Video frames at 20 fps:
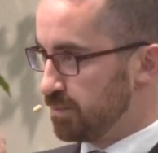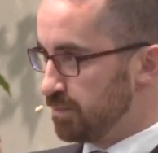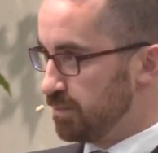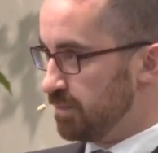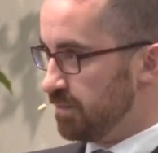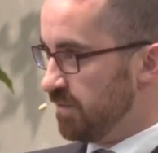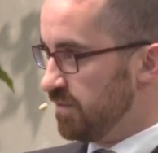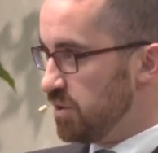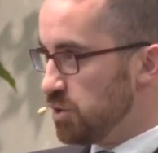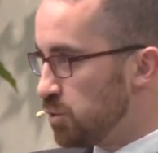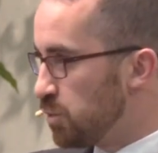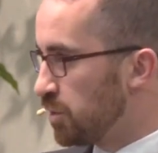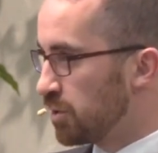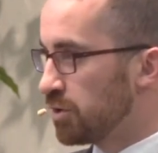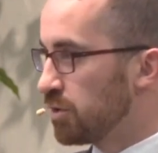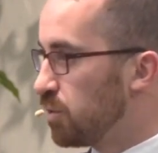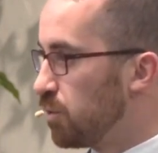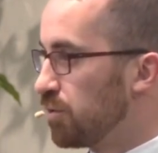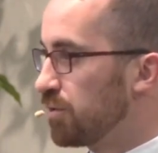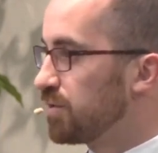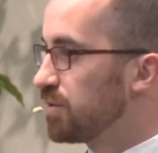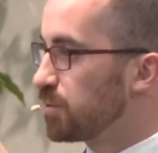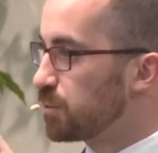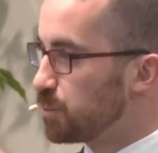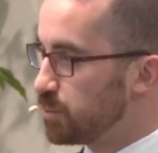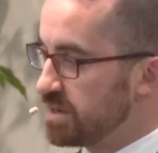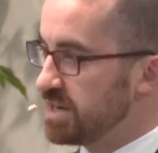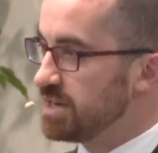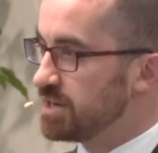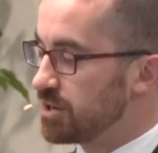viewer or the
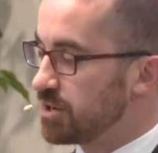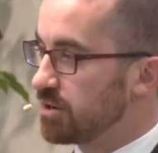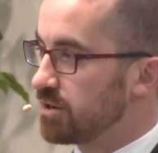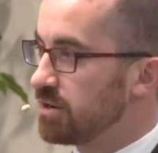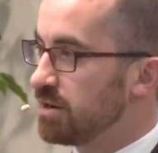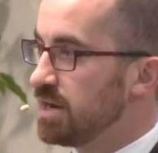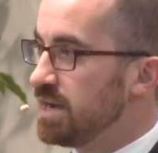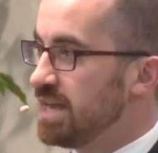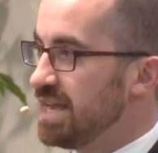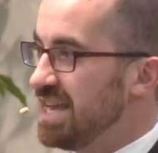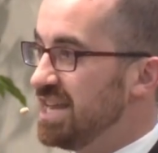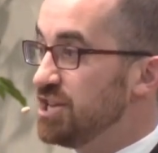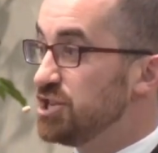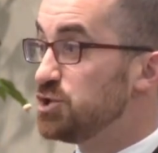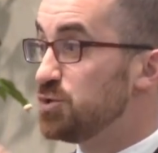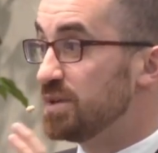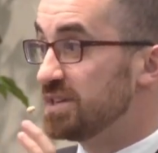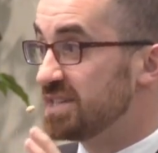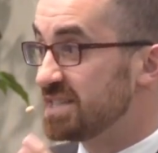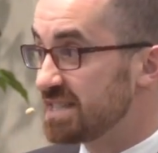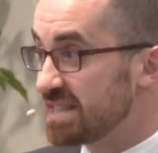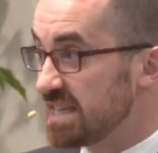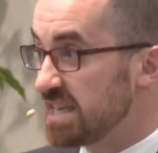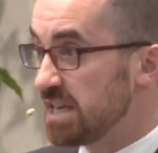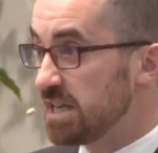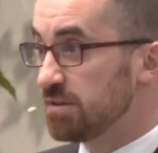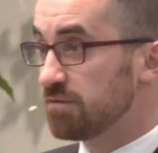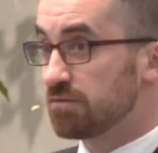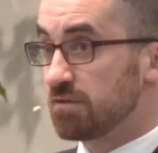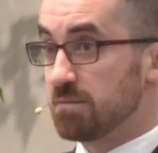reader into a
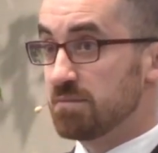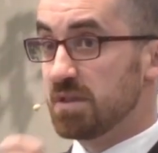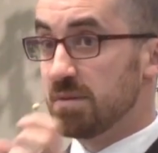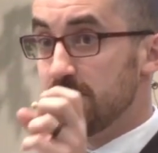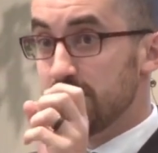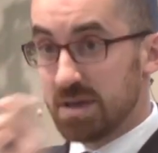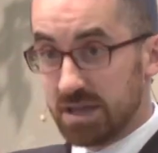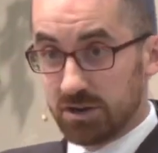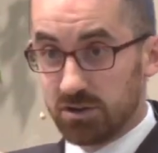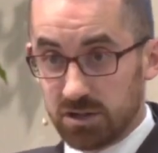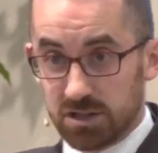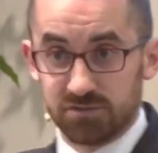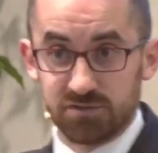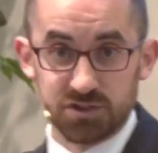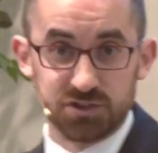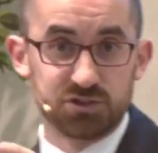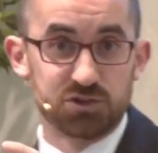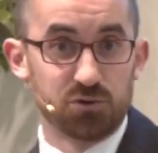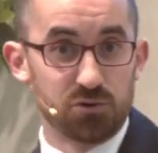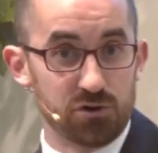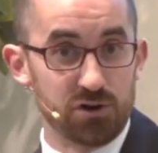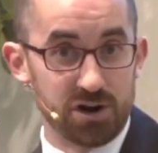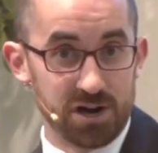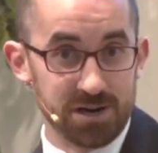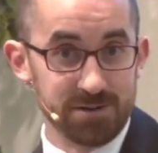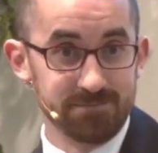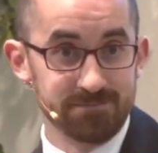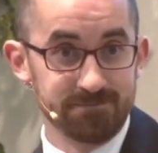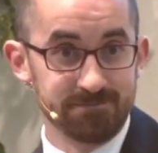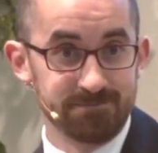scene from the middle of the
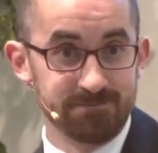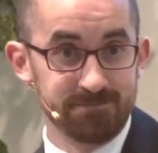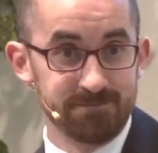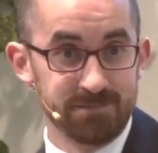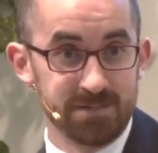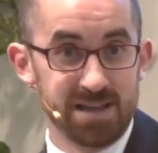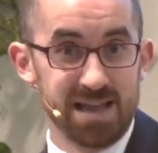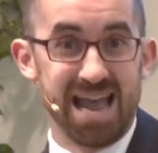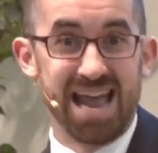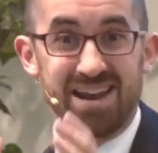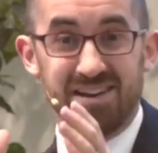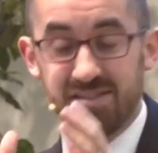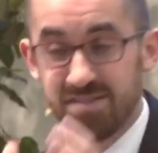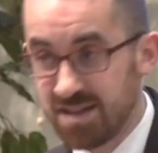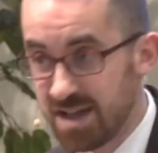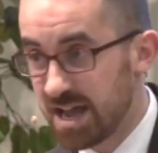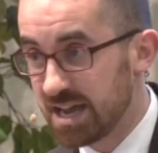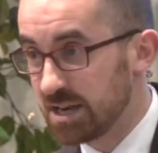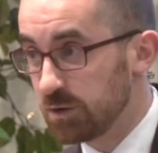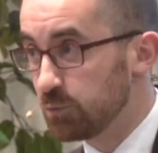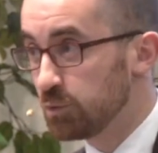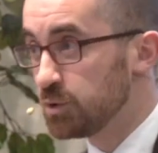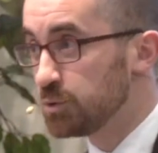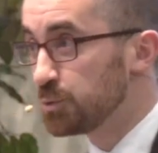story. And then it will